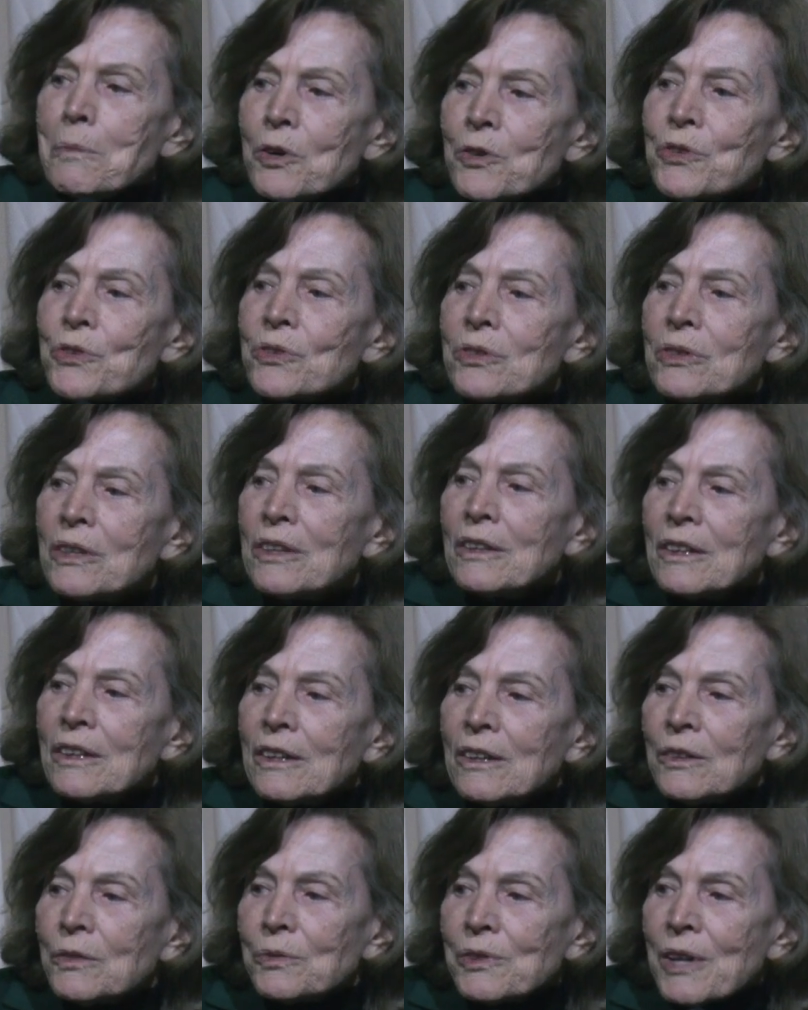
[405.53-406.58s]
It's where
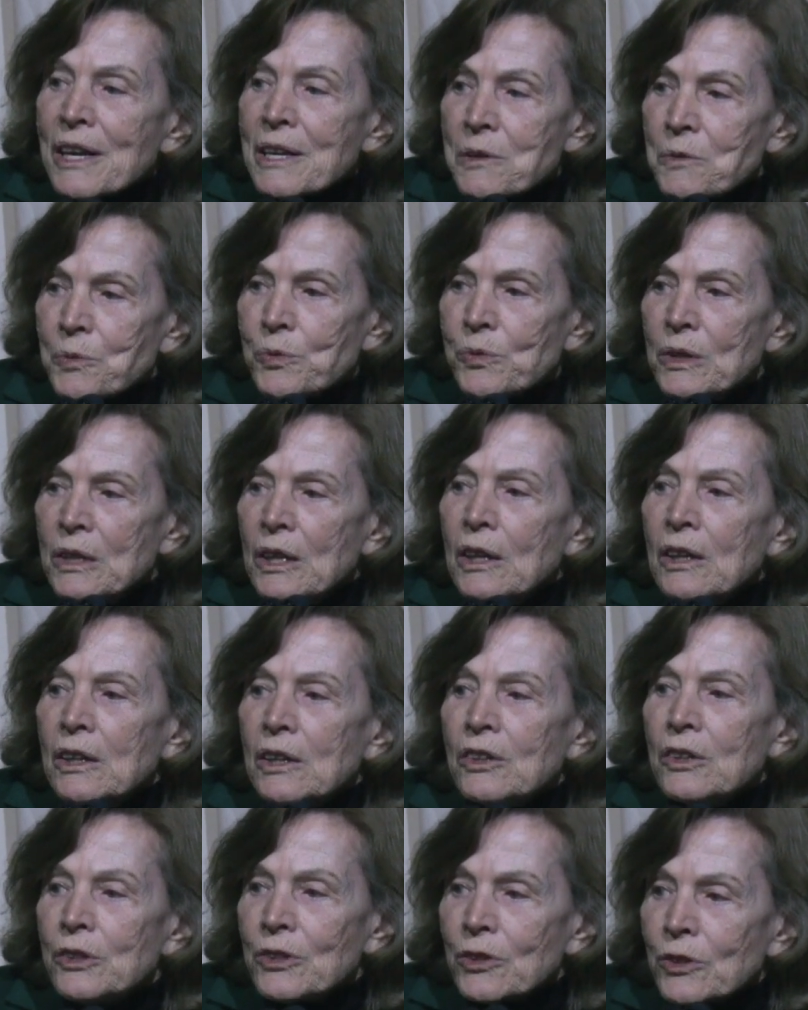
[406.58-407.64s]
most of
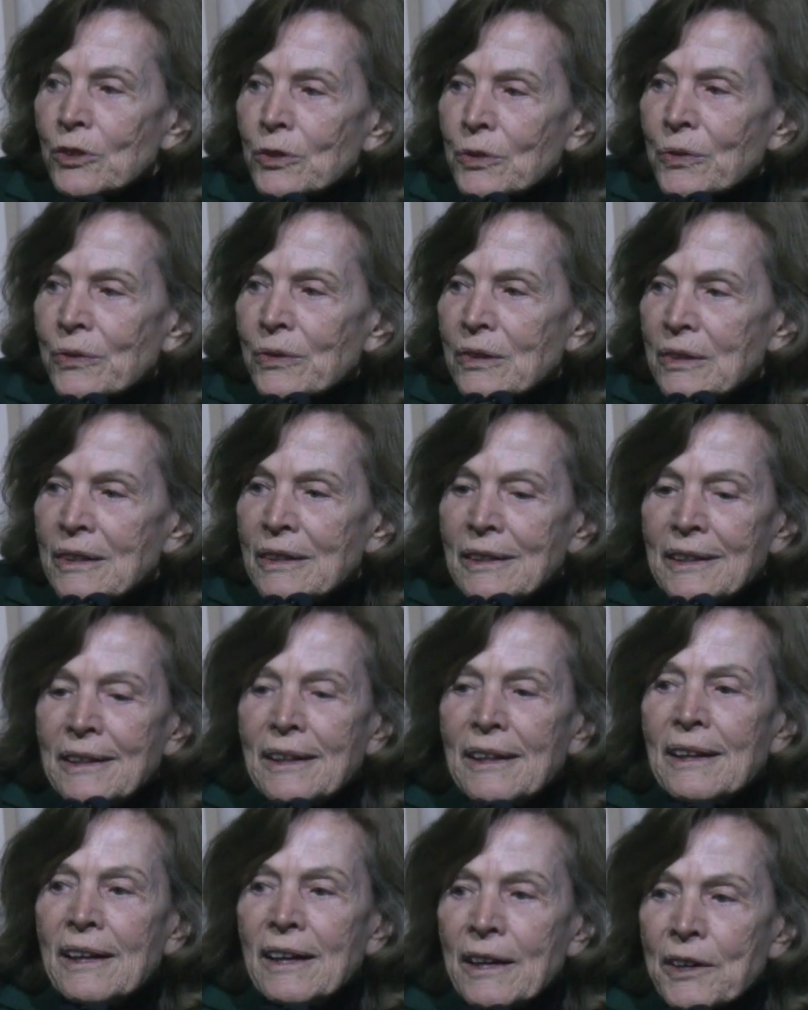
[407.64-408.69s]
life on
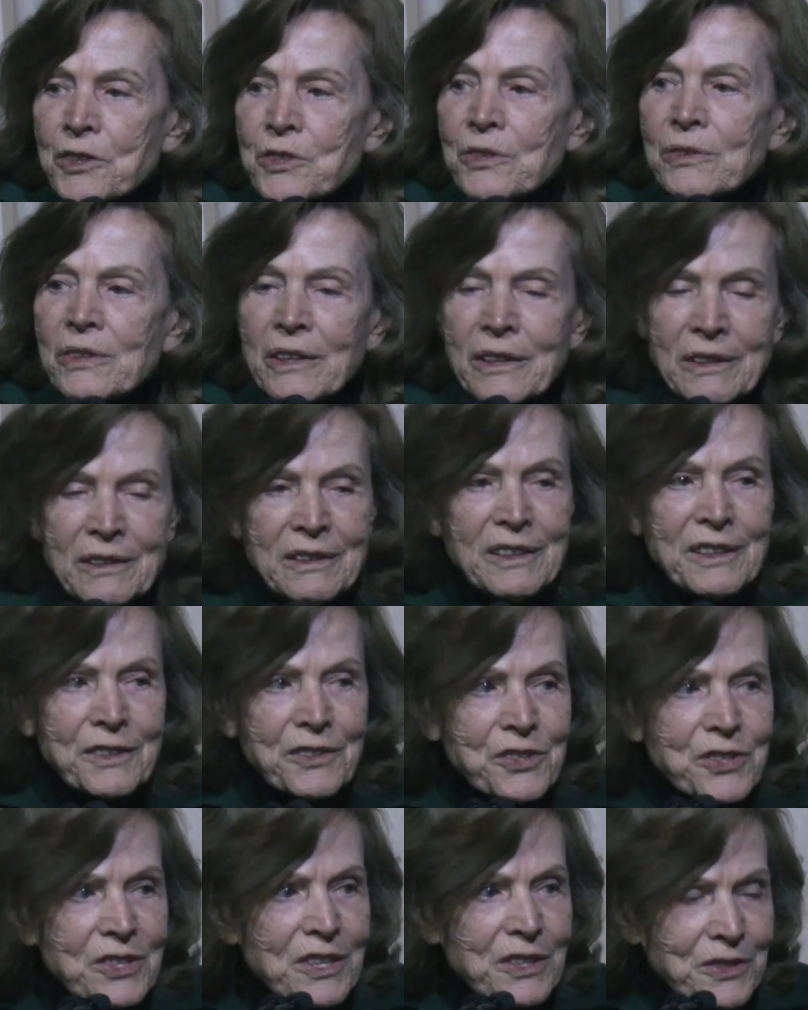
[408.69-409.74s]
Earth
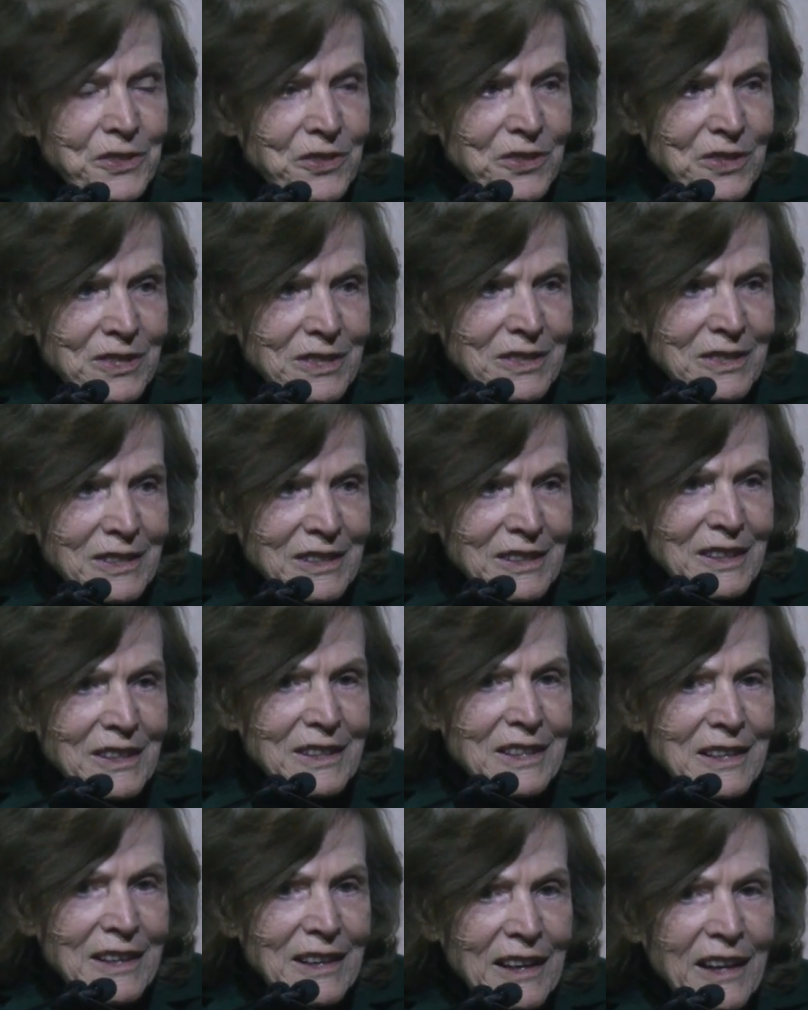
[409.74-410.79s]
actually
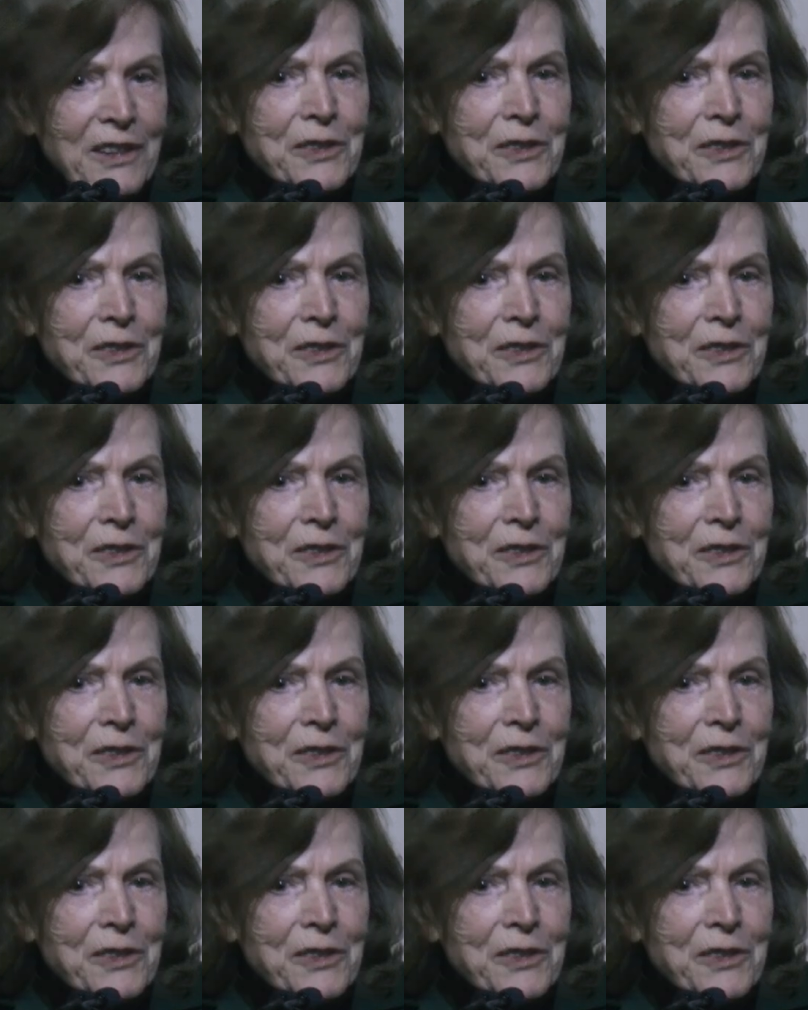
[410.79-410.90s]
exists,